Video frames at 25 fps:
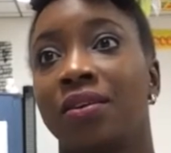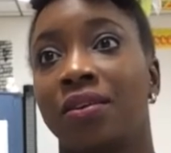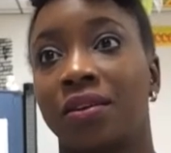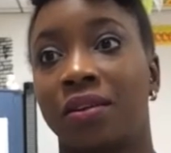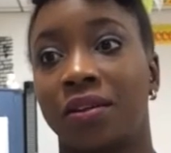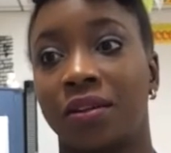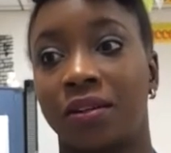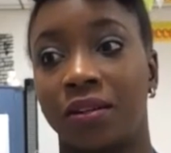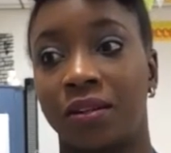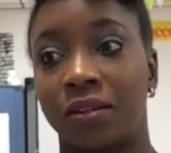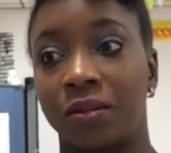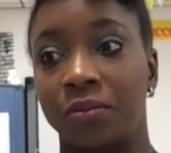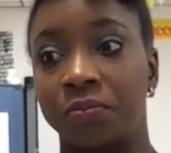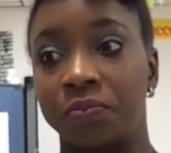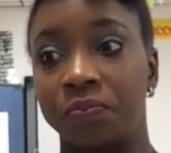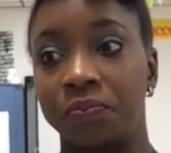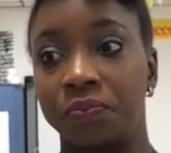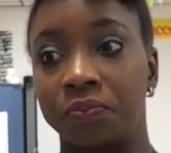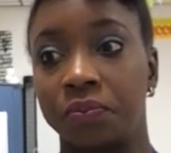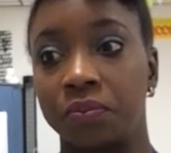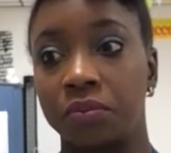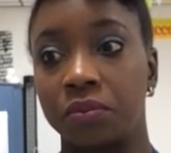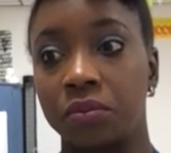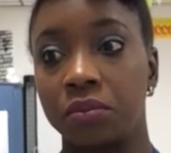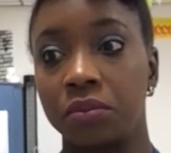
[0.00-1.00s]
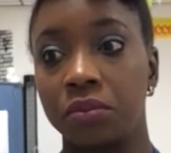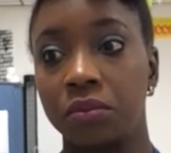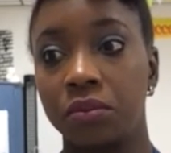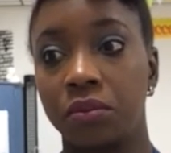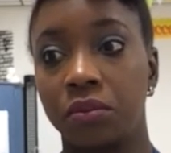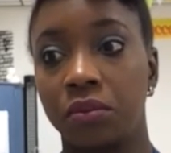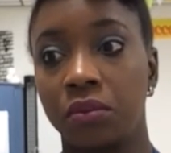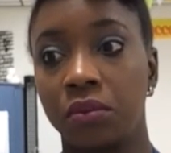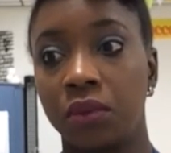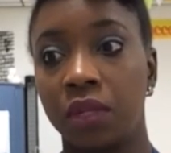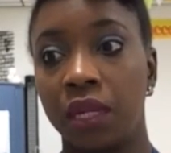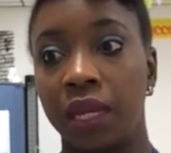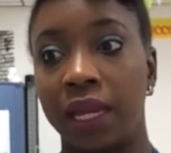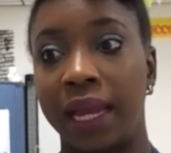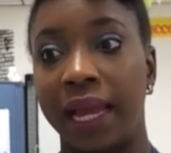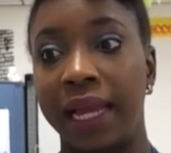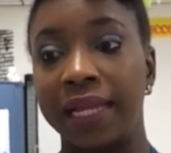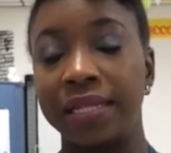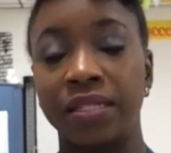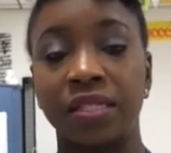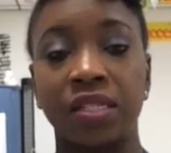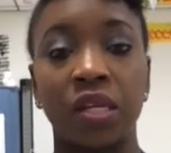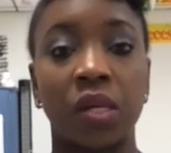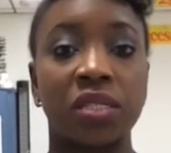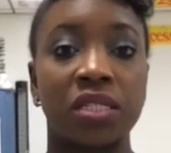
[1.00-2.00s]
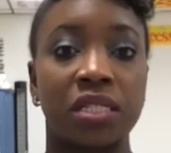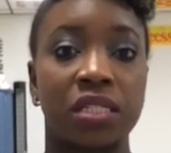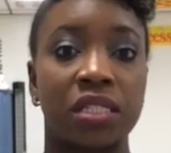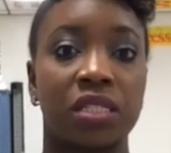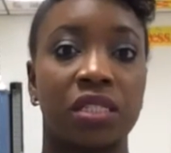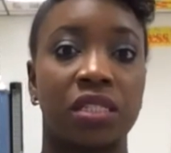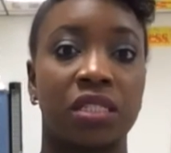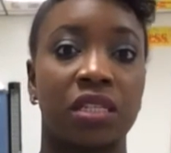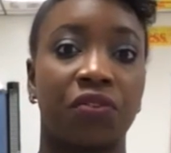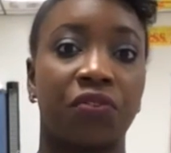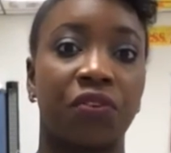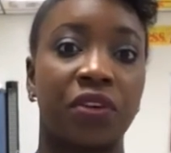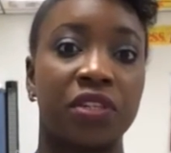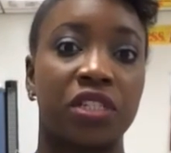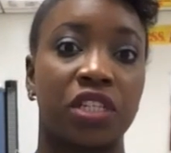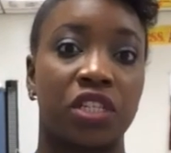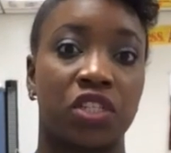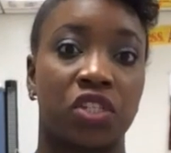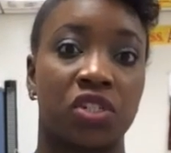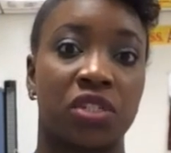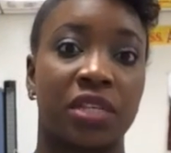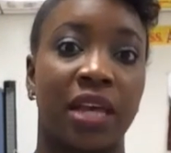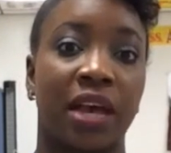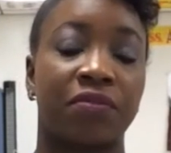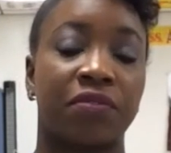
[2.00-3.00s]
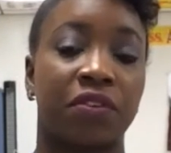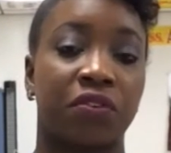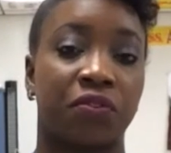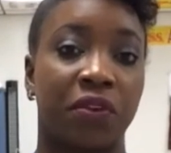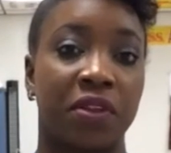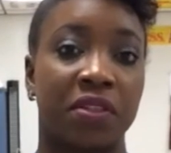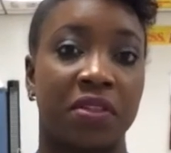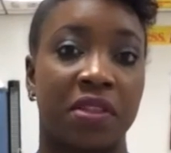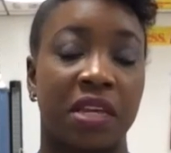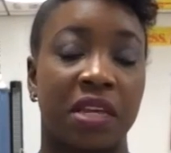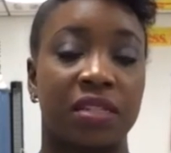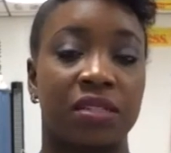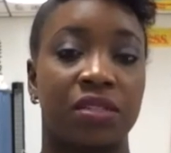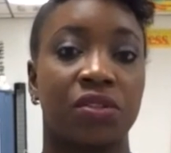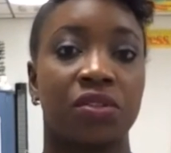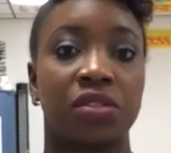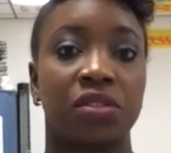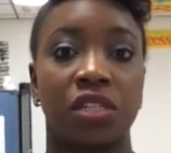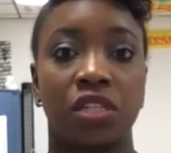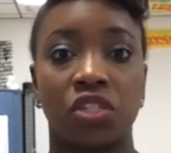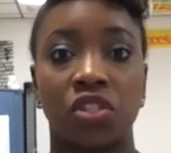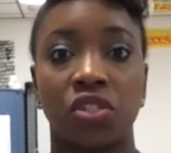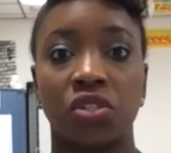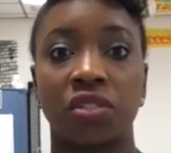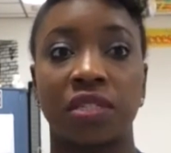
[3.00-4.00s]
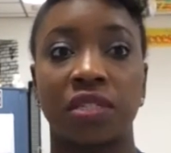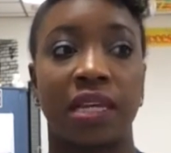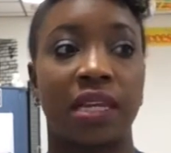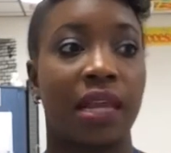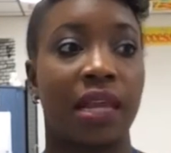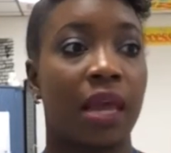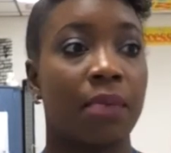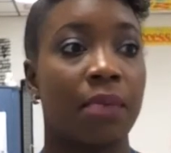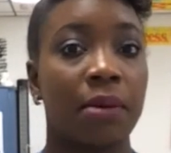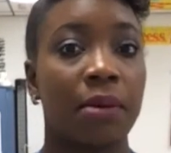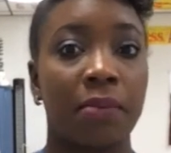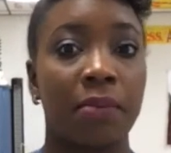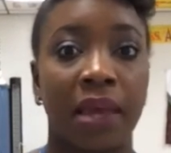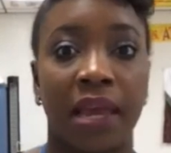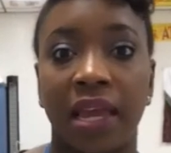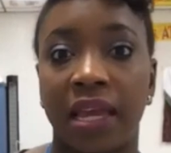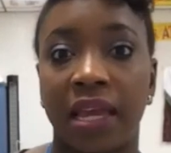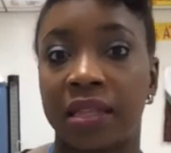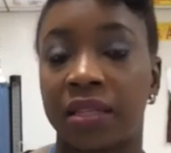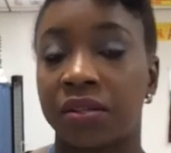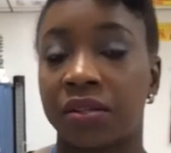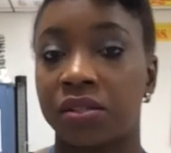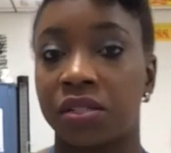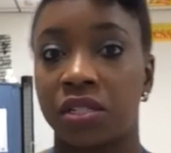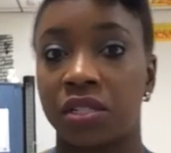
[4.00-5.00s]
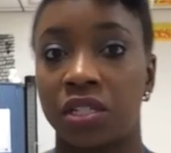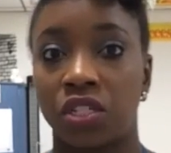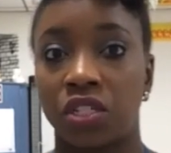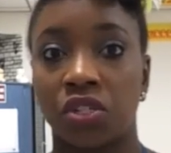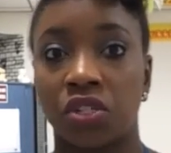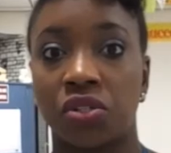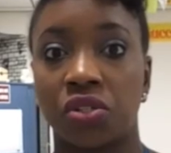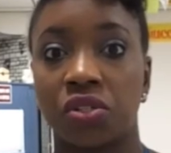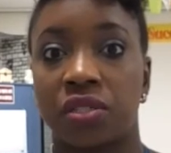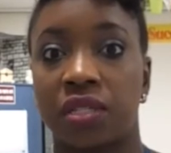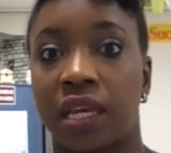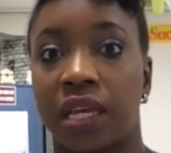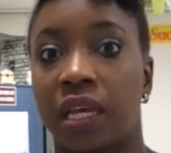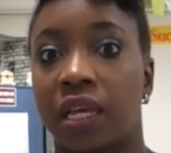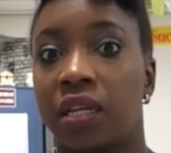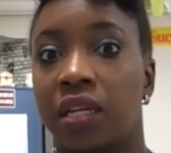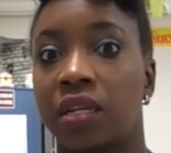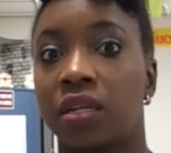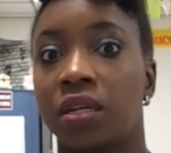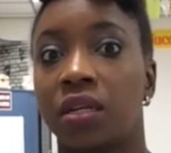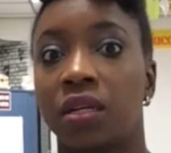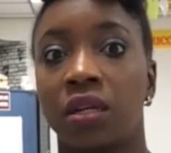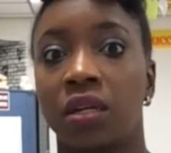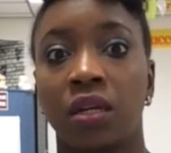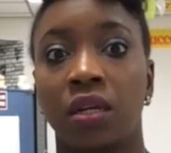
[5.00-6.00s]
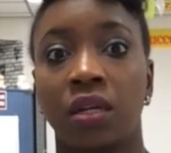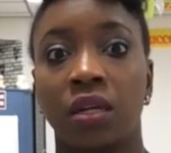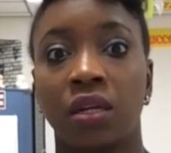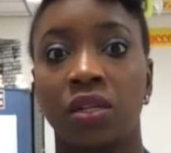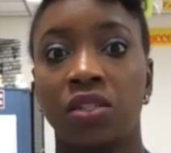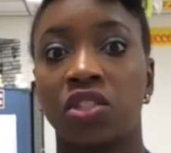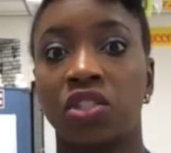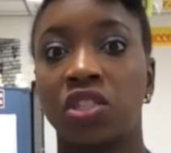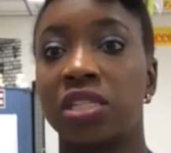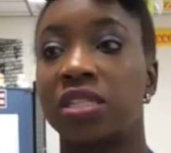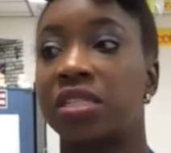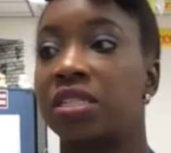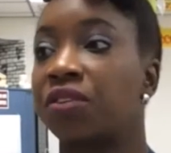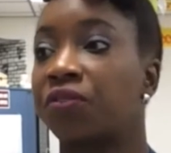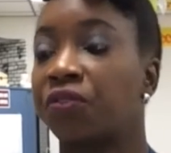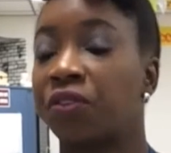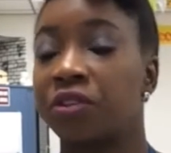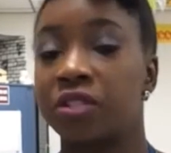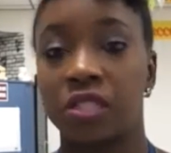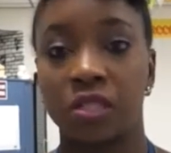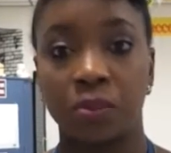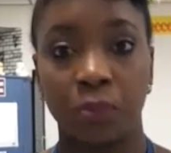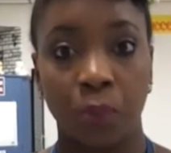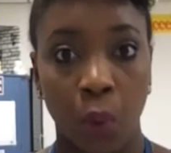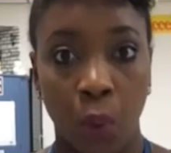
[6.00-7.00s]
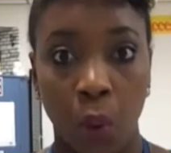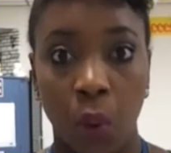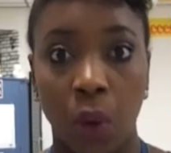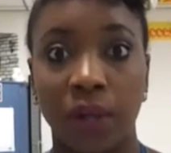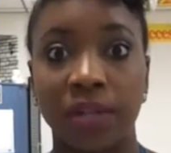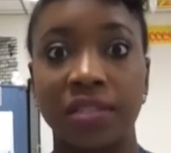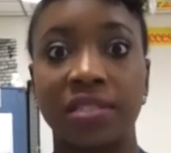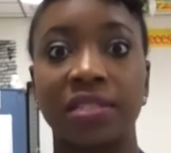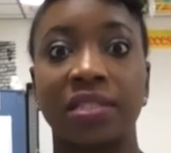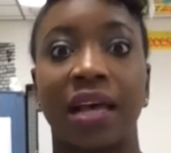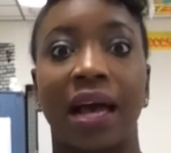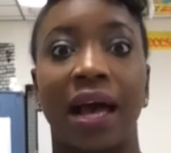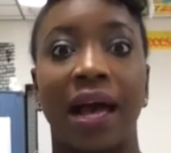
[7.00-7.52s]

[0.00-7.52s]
Um, and so different teachers have different things. There are teachers in MMA, there are teachers in just different sports.